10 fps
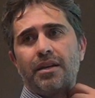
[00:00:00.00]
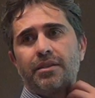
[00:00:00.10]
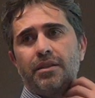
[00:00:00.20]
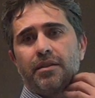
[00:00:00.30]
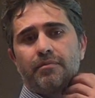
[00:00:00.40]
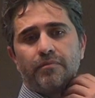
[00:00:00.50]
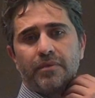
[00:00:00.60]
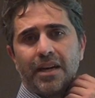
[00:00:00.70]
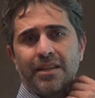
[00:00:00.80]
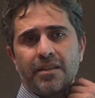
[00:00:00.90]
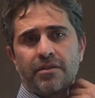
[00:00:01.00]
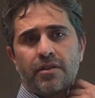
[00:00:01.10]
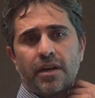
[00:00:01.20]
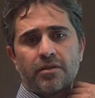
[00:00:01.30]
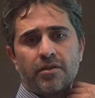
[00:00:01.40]
a data
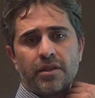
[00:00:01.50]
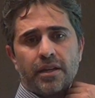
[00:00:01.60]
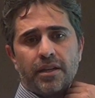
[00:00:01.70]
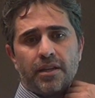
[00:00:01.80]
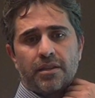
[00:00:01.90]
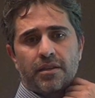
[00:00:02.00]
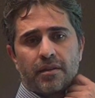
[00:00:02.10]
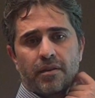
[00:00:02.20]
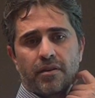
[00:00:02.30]
structure that is